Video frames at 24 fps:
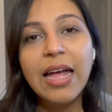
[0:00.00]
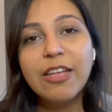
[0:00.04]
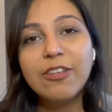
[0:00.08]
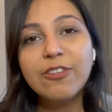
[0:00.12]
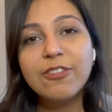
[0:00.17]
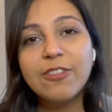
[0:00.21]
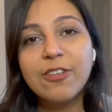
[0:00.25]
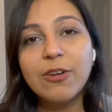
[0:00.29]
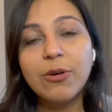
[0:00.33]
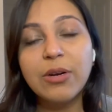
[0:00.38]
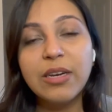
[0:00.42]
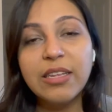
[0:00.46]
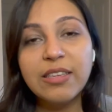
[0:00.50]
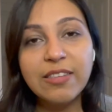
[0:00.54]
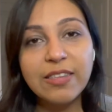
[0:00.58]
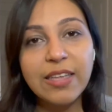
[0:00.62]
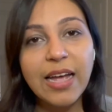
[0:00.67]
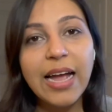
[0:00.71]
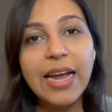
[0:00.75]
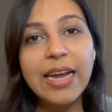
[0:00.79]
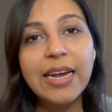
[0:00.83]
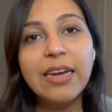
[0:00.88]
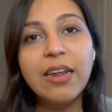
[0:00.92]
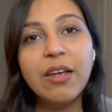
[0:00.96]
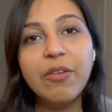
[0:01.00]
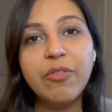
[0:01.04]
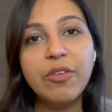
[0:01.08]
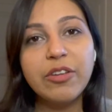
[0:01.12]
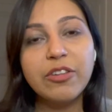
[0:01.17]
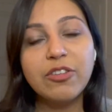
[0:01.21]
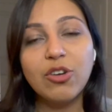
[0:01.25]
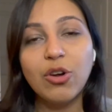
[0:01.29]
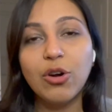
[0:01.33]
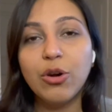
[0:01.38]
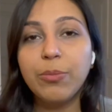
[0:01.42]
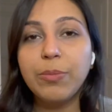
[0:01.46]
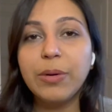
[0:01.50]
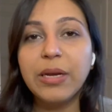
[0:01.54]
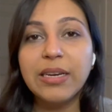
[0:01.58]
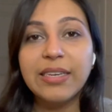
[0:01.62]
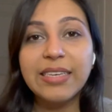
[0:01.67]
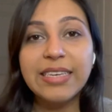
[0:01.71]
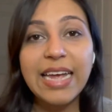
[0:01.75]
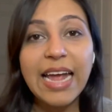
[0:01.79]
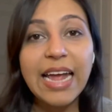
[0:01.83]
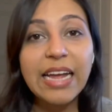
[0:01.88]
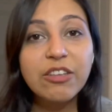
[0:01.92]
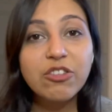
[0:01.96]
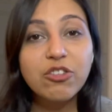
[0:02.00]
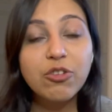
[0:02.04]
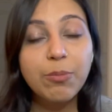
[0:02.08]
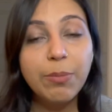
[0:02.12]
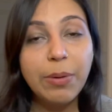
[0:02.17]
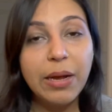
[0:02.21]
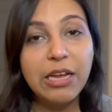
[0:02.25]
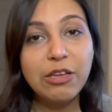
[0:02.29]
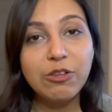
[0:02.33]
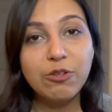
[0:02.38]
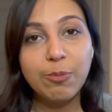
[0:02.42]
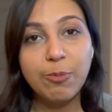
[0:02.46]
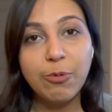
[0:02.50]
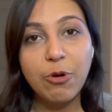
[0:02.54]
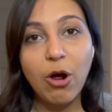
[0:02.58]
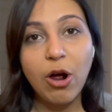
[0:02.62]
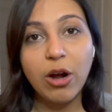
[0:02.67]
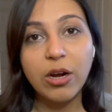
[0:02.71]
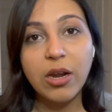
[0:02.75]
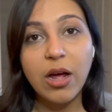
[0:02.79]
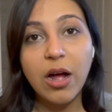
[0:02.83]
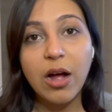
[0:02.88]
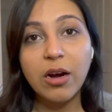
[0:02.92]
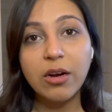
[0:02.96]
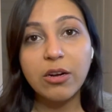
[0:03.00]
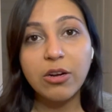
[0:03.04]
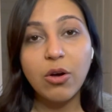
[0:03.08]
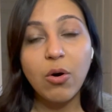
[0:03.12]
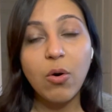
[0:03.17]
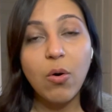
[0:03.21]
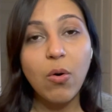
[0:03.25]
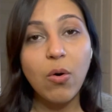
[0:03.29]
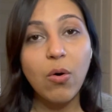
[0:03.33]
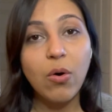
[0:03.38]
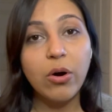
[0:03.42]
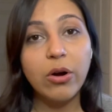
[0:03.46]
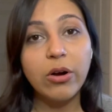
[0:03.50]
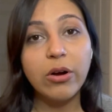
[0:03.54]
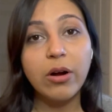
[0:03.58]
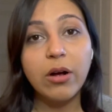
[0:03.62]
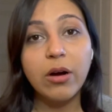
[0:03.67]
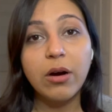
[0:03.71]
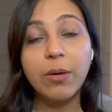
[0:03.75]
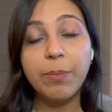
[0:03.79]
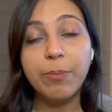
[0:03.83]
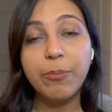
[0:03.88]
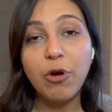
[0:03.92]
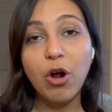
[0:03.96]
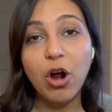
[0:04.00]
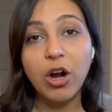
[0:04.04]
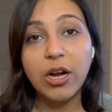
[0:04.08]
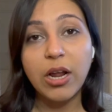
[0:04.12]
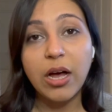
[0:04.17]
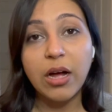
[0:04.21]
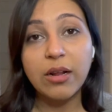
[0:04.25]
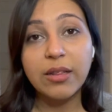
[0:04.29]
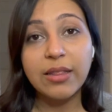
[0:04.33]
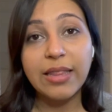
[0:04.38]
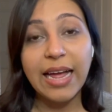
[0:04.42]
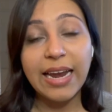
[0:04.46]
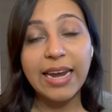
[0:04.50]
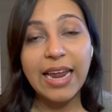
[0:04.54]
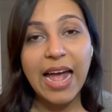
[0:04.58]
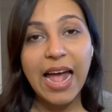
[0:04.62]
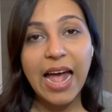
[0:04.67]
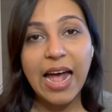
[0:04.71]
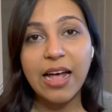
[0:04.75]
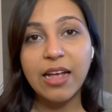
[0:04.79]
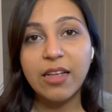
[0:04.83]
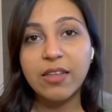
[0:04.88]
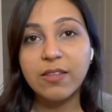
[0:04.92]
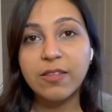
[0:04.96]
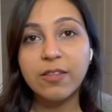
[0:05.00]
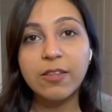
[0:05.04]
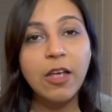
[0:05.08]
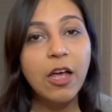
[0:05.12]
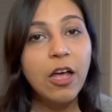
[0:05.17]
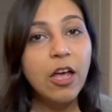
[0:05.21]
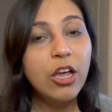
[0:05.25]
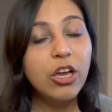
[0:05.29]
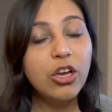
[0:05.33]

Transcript: So decide if it's going to be a text-based product or a product that has,